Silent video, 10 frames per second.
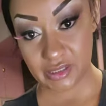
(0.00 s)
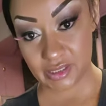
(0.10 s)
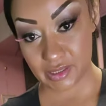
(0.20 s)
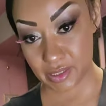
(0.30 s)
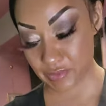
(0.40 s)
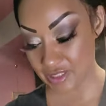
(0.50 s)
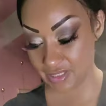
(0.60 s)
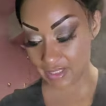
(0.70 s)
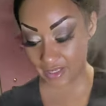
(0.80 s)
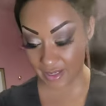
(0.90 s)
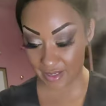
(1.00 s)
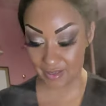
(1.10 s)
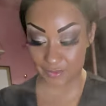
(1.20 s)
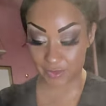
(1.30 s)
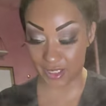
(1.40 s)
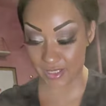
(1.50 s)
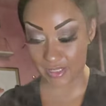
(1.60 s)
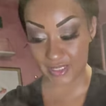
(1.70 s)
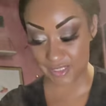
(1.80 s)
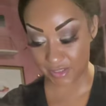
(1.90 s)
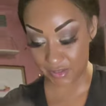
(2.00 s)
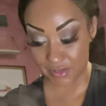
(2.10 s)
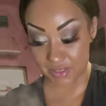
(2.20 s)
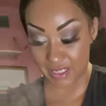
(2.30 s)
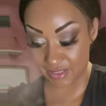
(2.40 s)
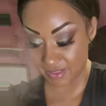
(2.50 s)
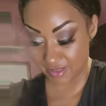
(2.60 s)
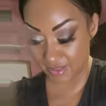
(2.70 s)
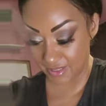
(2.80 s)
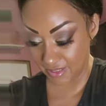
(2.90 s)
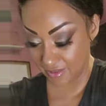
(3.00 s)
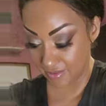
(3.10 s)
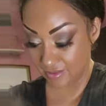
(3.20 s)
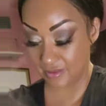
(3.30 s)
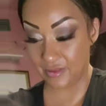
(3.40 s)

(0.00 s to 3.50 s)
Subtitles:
So let me see. I'm trying to get it so you guys could see it.